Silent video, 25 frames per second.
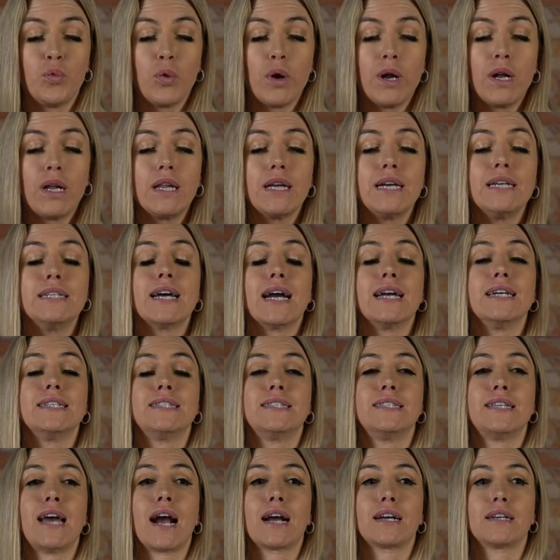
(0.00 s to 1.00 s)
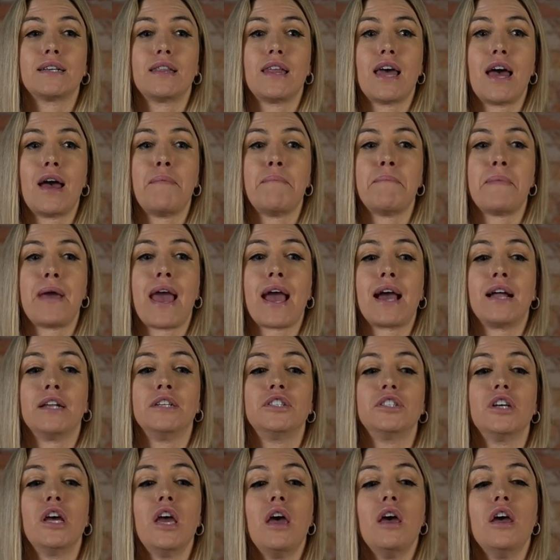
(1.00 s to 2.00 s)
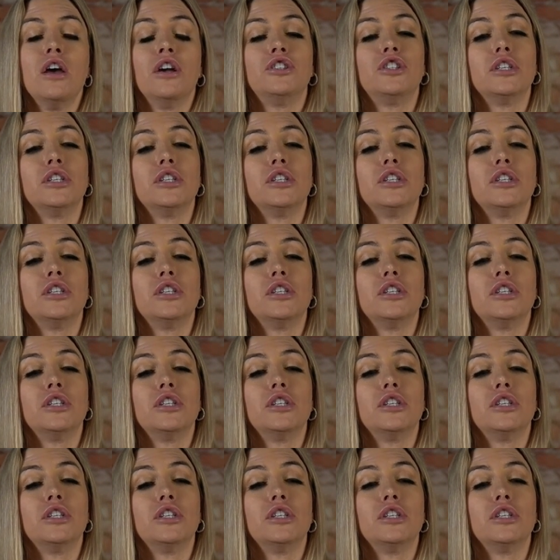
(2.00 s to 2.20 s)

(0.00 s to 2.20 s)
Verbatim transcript: really dissect them and